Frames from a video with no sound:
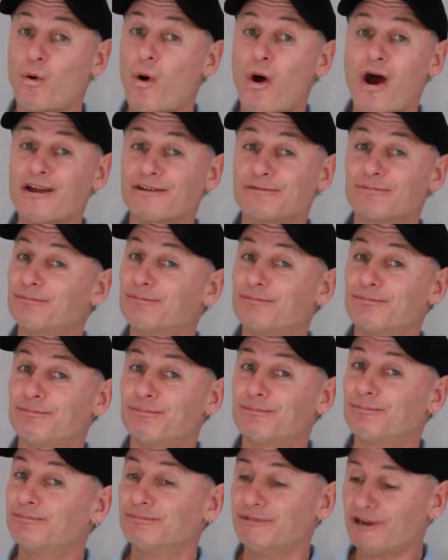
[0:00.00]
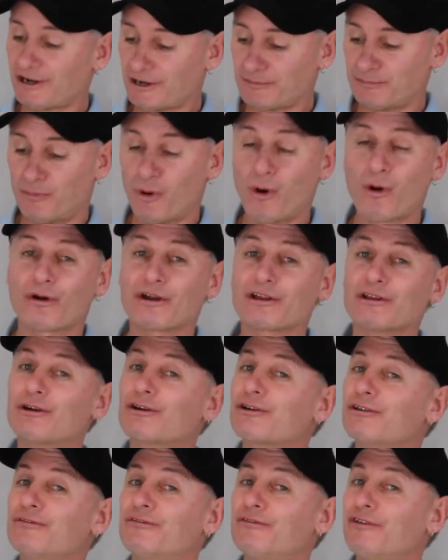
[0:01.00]
white, you know, boring
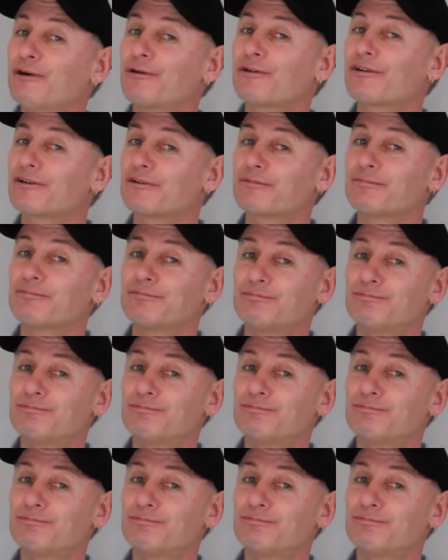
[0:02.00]
looking filter